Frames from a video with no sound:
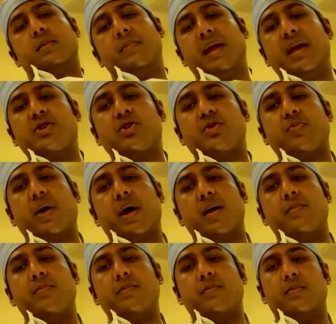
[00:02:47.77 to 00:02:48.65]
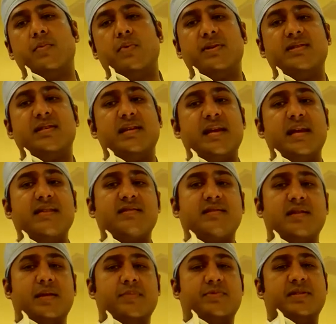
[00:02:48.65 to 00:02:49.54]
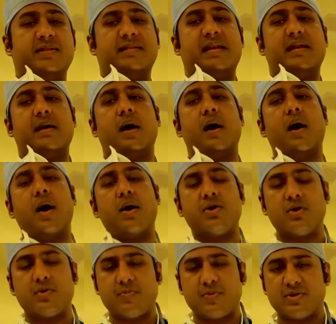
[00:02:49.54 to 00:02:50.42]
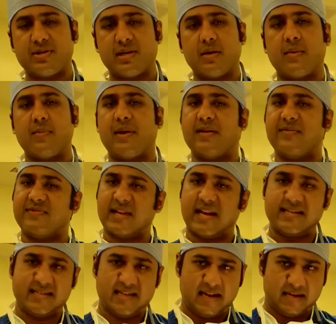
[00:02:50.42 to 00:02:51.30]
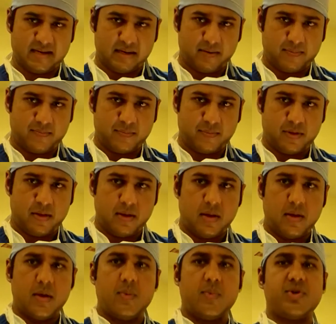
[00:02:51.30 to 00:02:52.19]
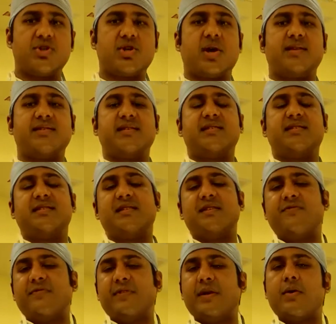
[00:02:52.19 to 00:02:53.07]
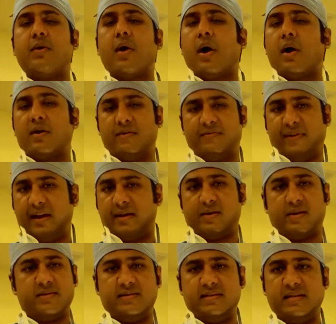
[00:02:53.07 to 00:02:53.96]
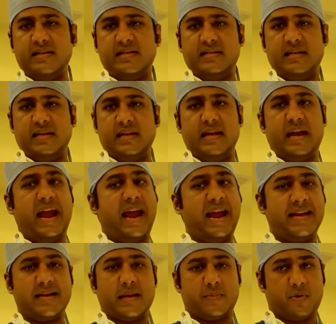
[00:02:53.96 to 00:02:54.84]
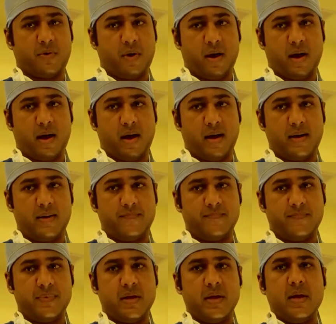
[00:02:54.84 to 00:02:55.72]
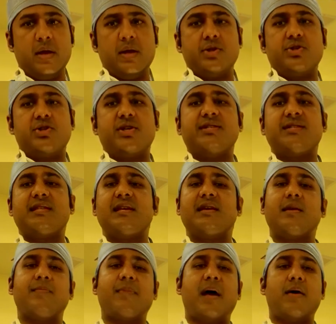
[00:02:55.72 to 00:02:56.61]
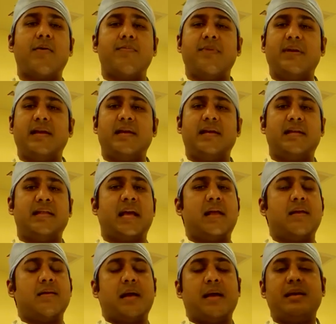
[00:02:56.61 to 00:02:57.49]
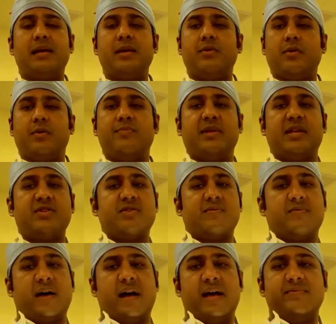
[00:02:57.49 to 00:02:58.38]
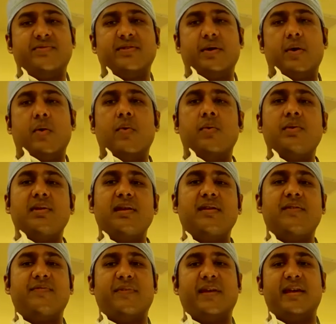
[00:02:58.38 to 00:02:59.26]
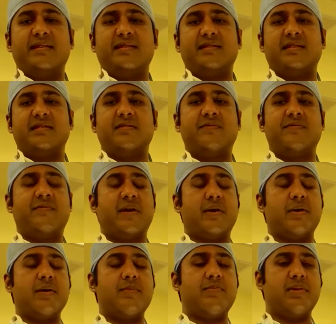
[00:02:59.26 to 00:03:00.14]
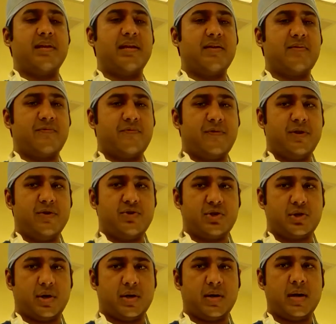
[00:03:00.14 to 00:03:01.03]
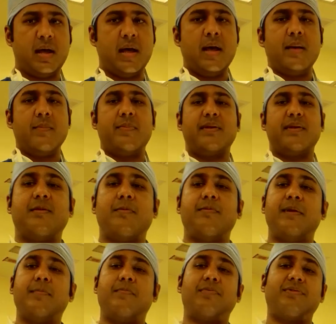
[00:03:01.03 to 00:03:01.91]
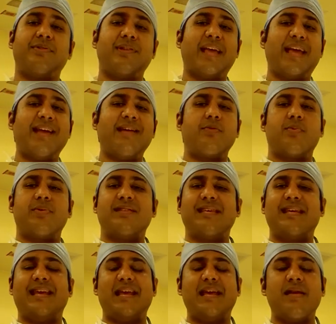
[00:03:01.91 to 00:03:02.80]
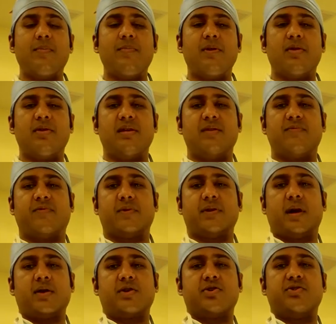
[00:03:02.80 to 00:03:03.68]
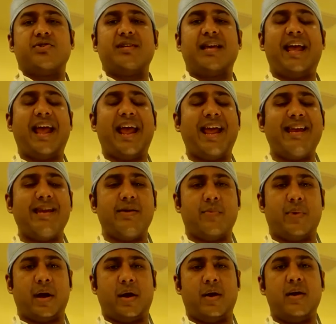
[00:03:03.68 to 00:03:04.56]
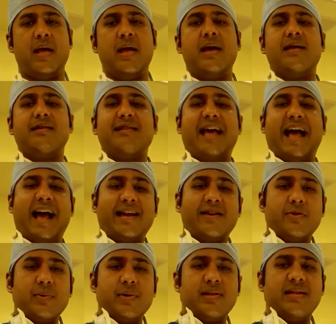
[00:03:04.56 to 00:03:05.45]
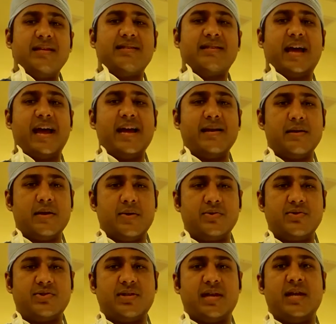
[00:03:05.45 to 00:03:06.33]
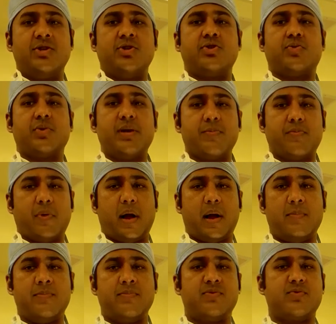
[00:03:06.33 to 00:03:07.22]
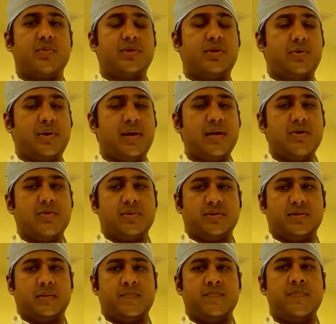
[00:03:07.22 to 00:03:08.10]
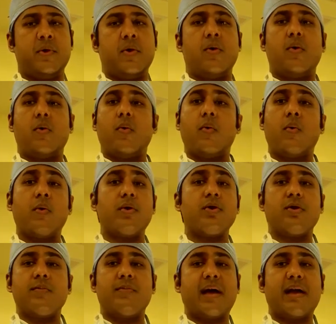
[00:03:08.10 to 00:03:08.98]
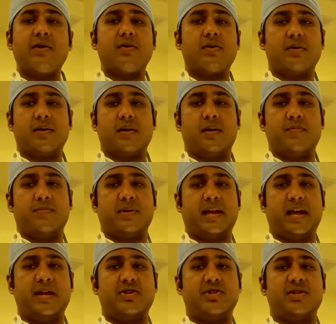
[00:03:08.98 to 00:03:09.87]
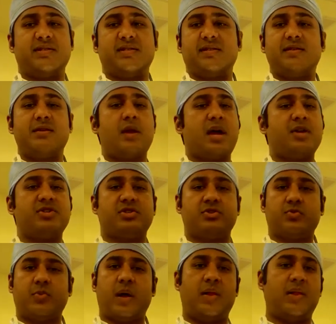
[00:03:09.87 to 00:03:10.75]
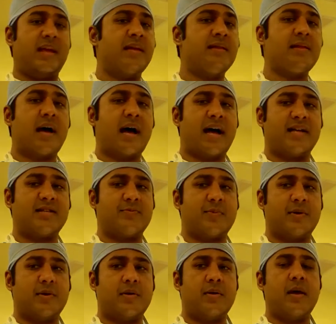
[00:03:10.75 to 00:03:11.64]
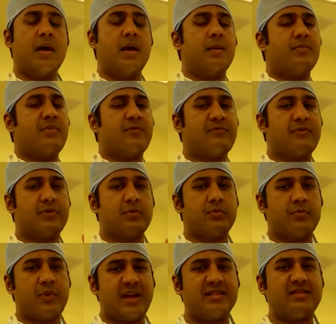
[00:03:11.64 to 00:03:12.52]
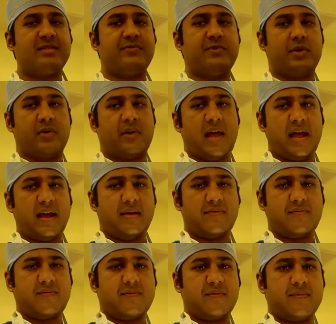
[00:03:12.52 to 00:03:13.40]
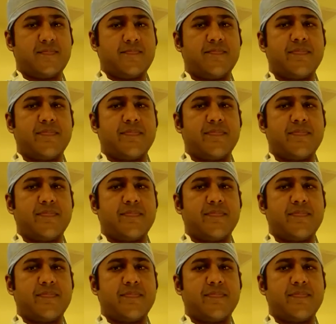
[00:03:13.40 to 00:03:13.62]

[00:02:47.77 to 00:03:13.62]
The major problem with today's clips is that 100% are made of titanium, which causes severe artifact on CT and MRI. Just think about being in that lucky group that survives, only to face this very bleak future, but to be plagued with the inability for doctors anywhere to accurately diagnose and treat problems with your aneurysm, or your medical complications, not just while in the hospital, but for the rest of your life.